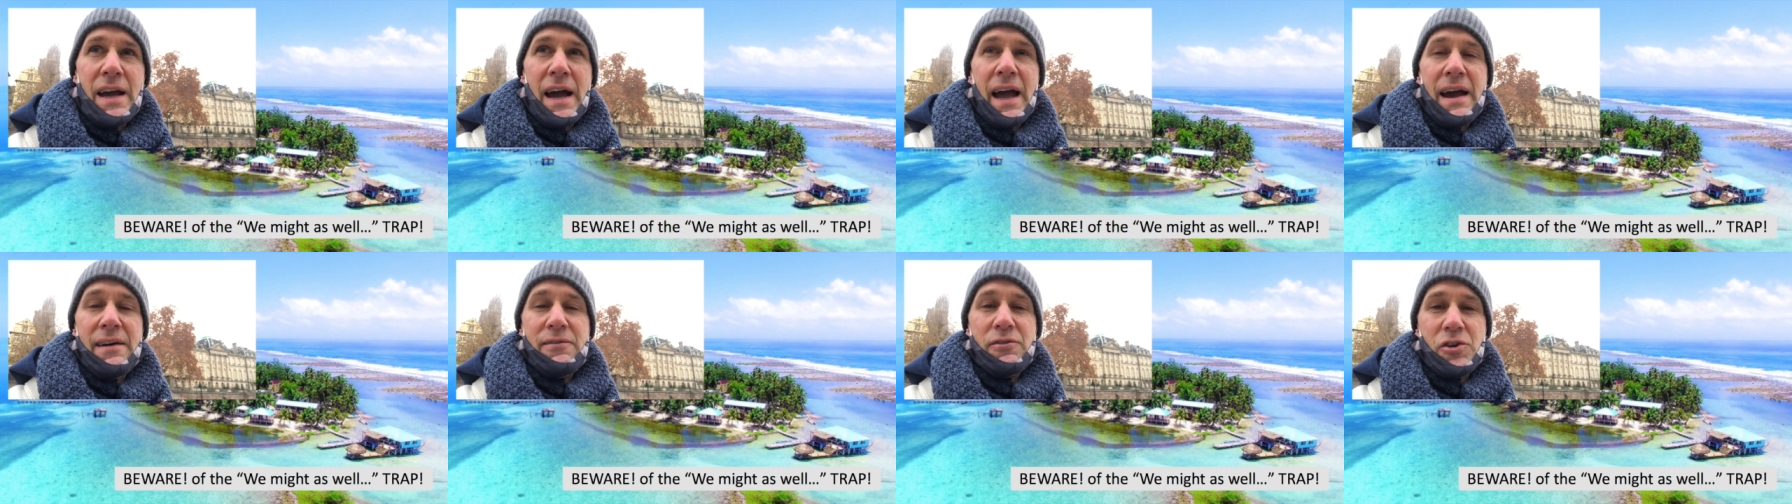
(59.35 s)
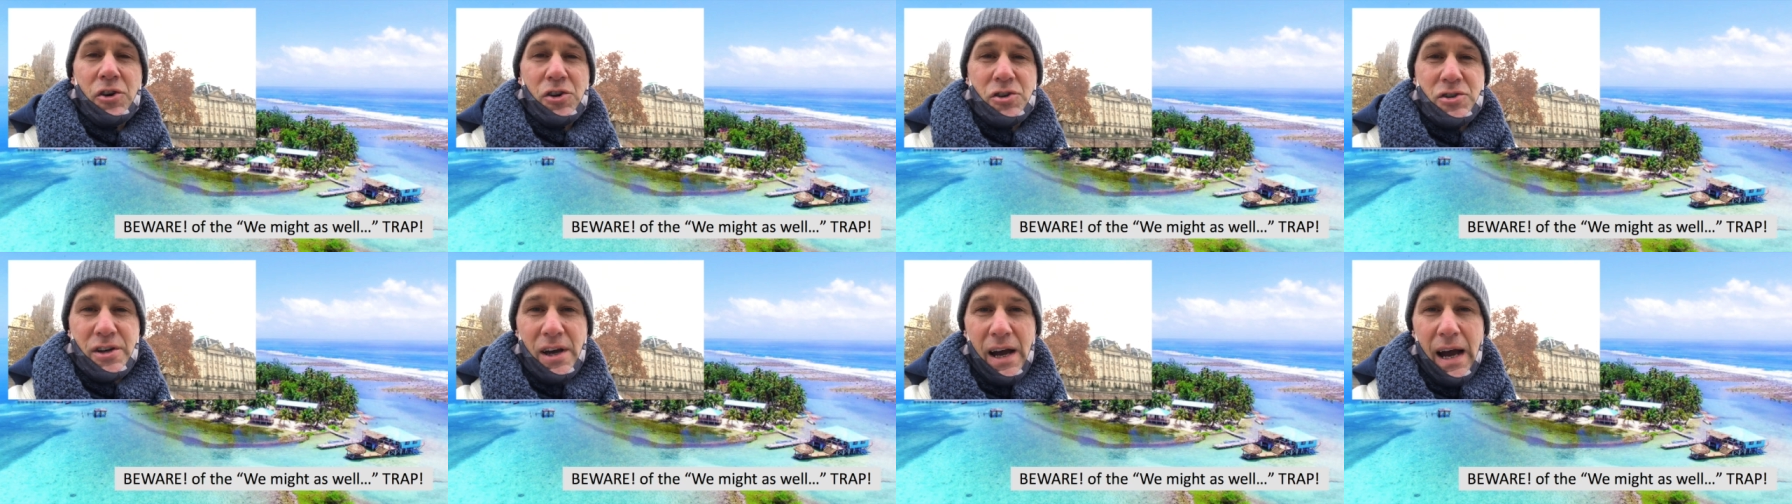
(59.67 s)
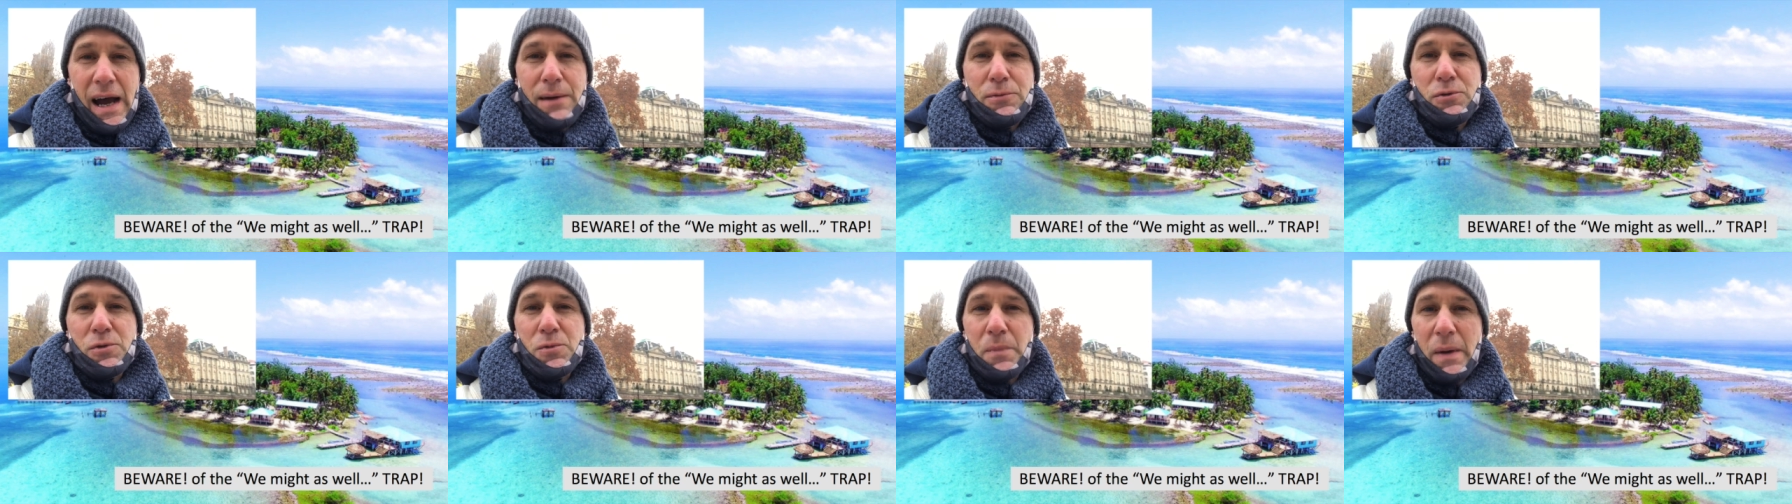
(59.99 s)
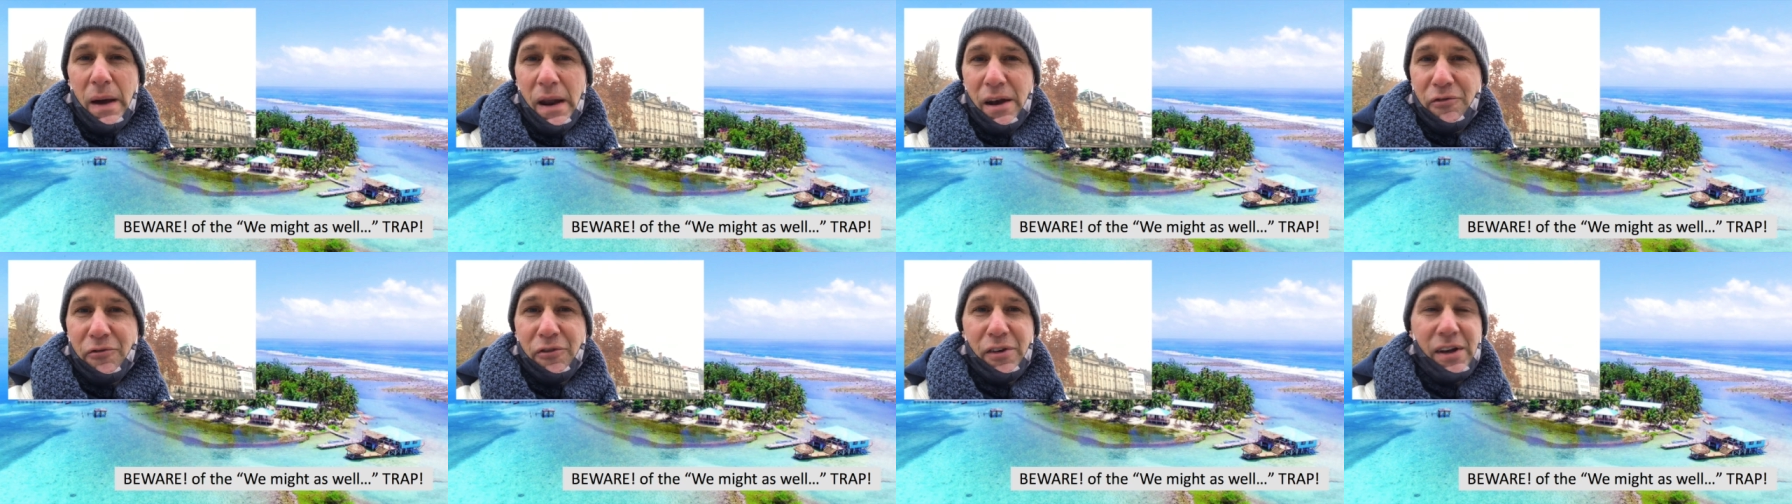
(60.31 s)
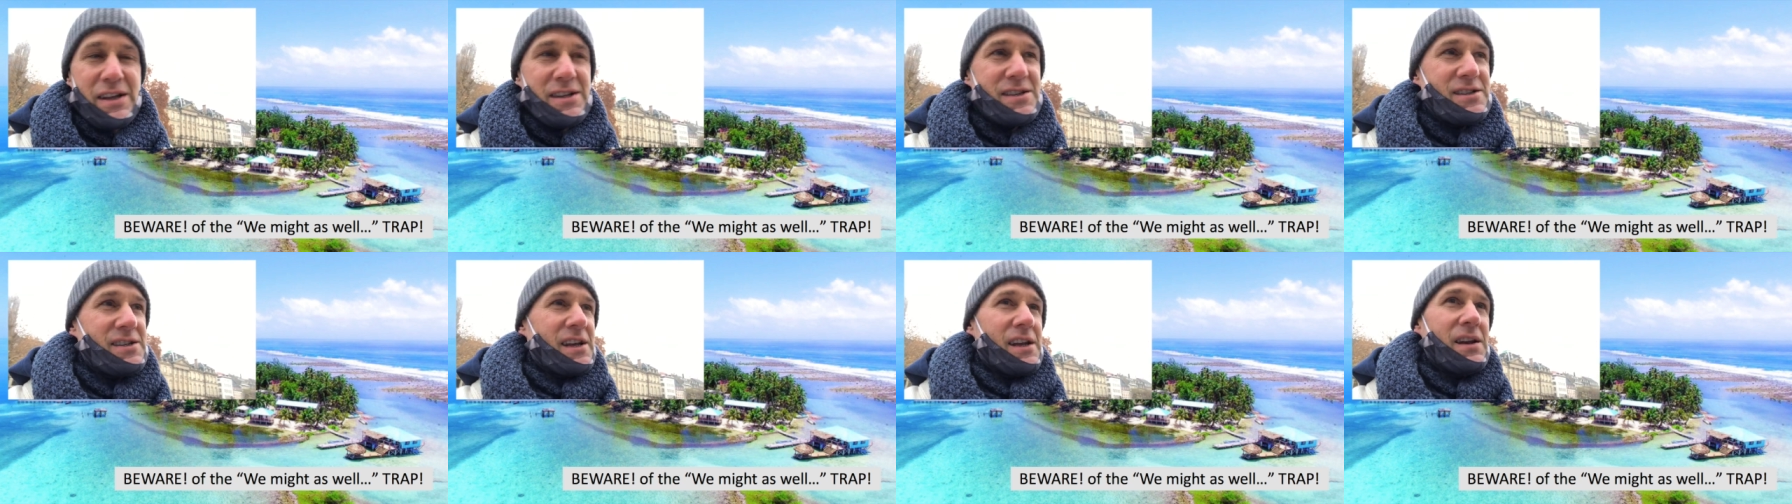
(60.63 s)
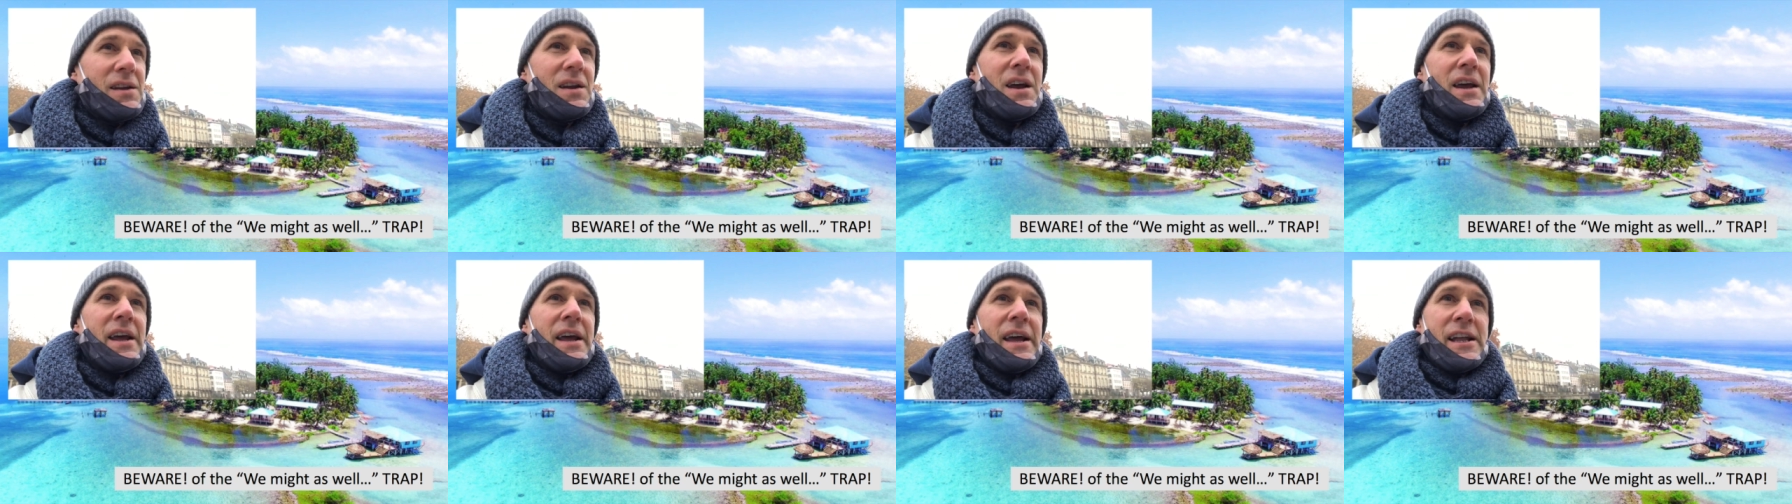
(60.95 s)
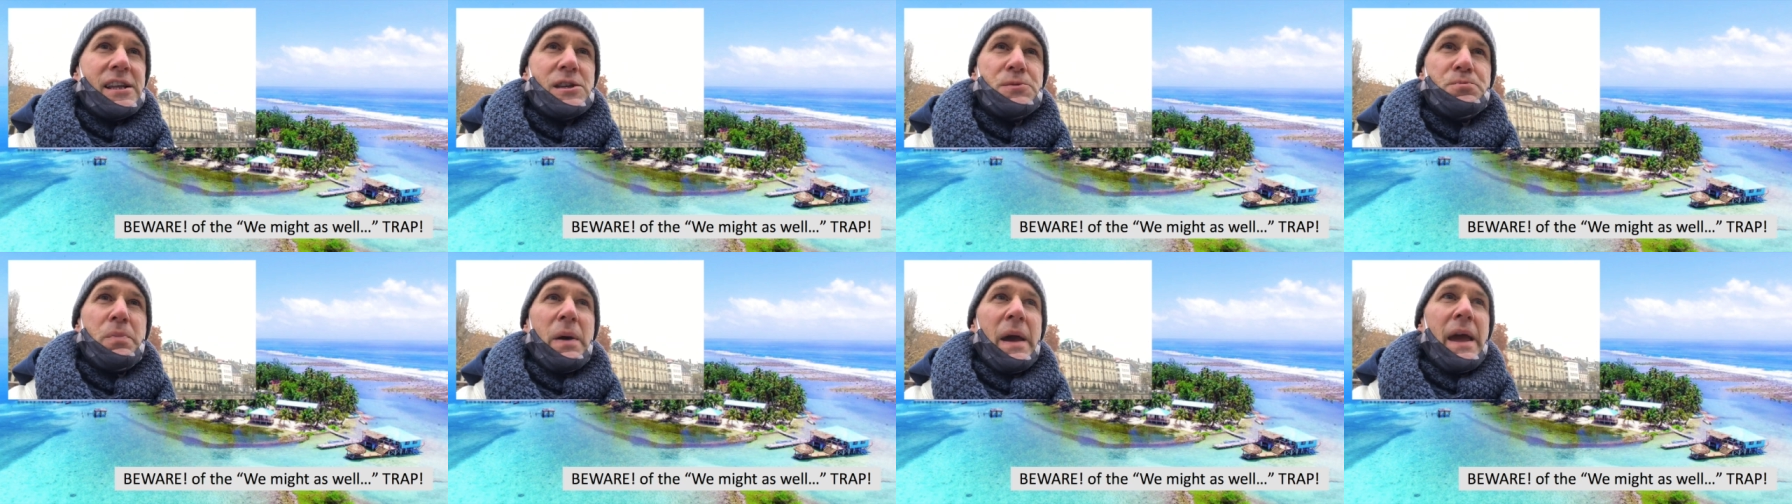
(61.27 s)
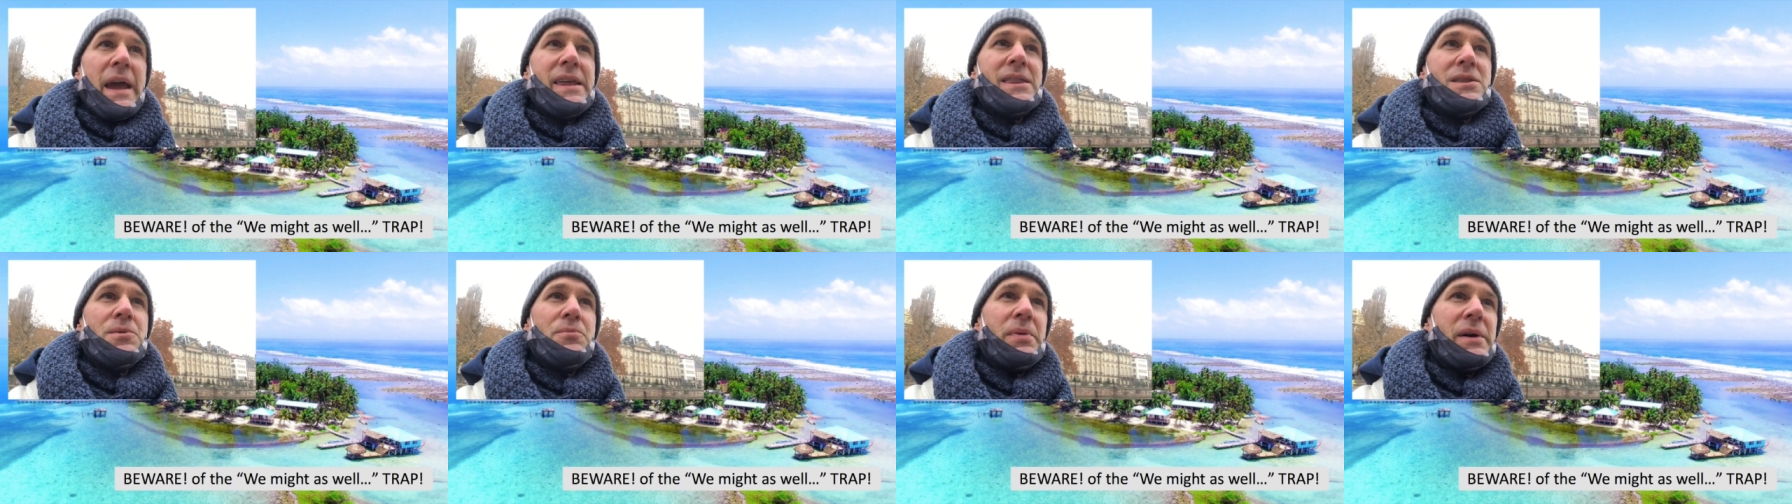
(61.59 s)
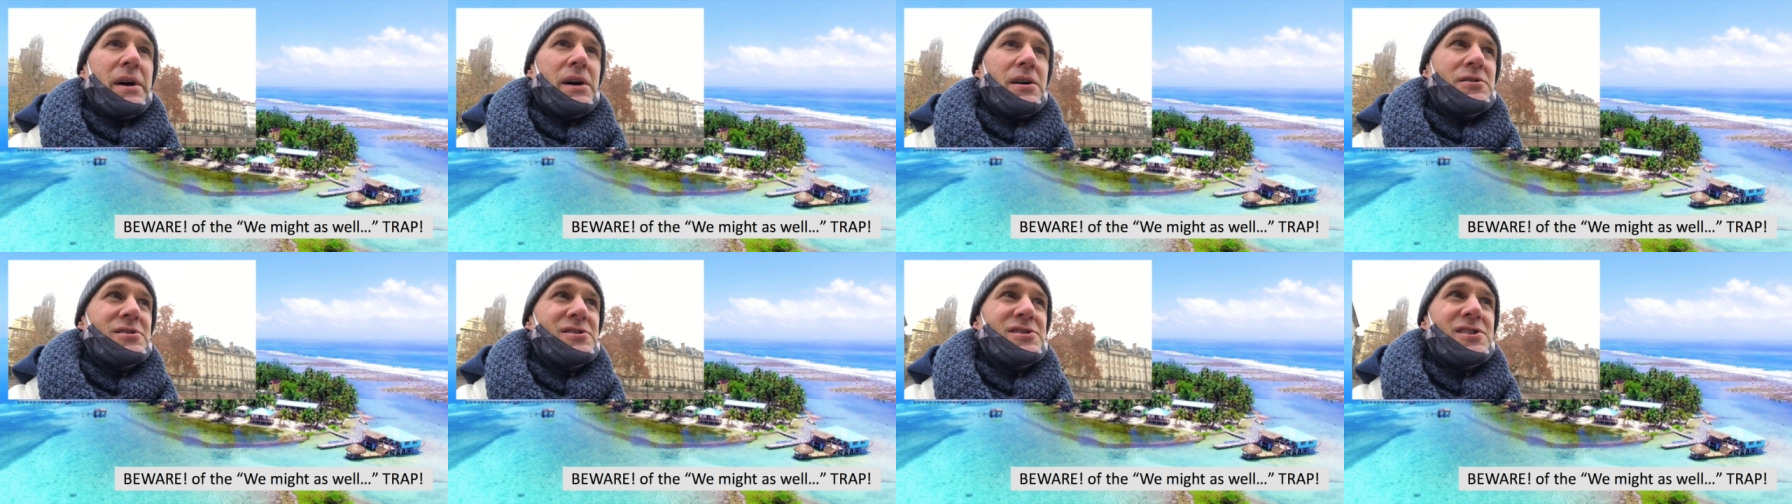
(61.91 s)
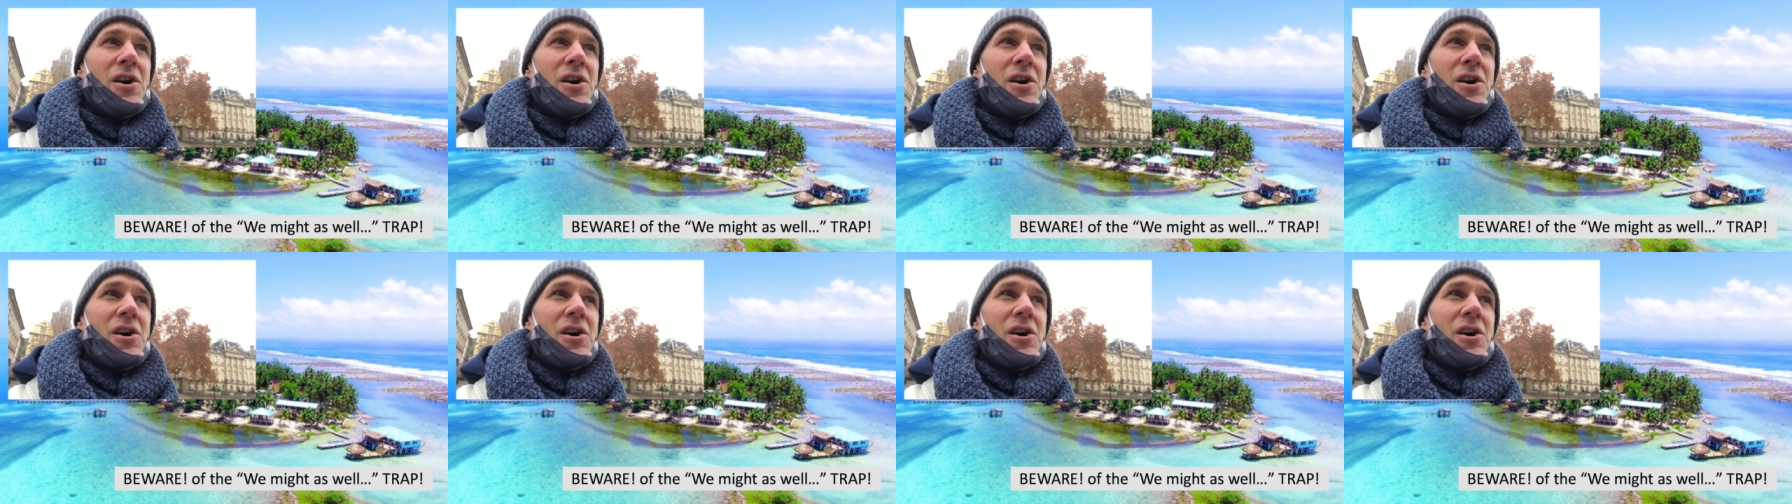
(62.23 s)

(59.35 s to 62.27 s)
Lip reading: I have a good job with benefits, and it's paying the bills.